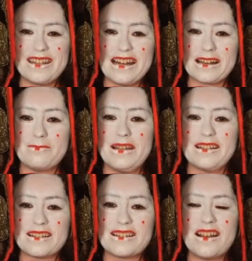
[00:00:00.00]
the neck
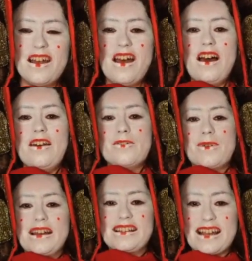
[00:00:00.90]
piece.
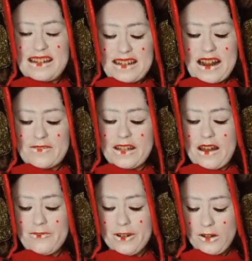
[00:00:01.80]
Otherwise, I didn't have to
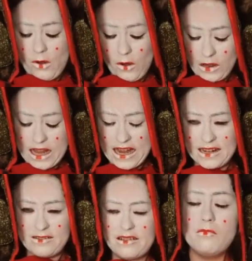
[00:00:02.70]
cover it a whole
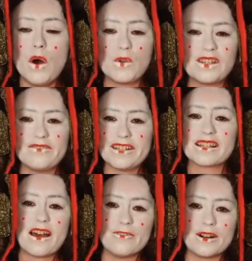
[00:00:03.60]
lot. Most of it's
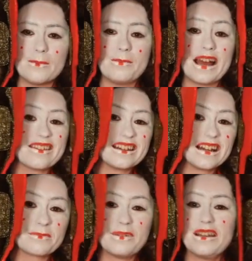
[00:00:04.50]
covered up by the
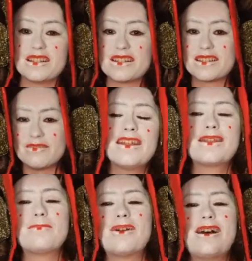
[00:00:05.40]
neck piece.
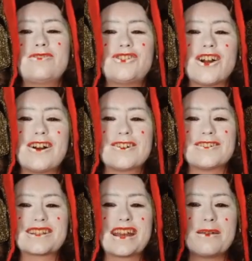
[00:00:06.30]
The brown
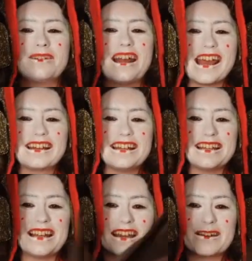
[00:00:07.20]
joggers came in handy
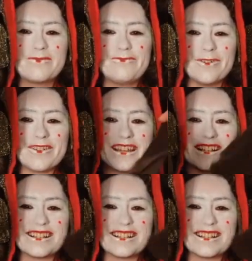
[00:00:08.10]
again for these